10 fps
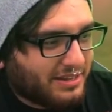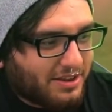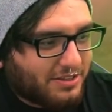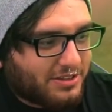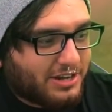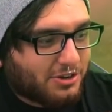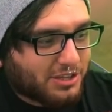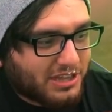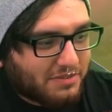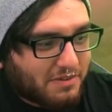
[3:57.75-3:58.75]
I don't
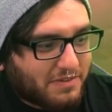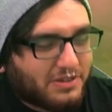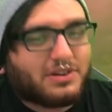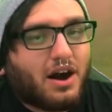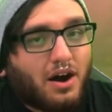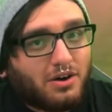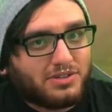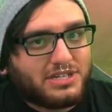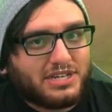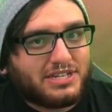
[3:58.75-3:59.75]
think they revealed all
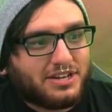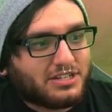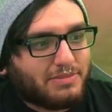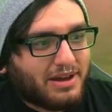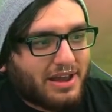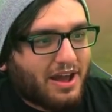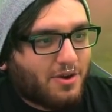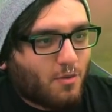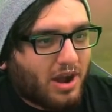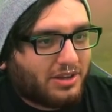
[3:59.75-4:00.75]
the details about how
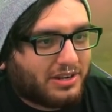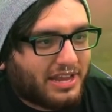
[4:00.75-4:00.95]
wild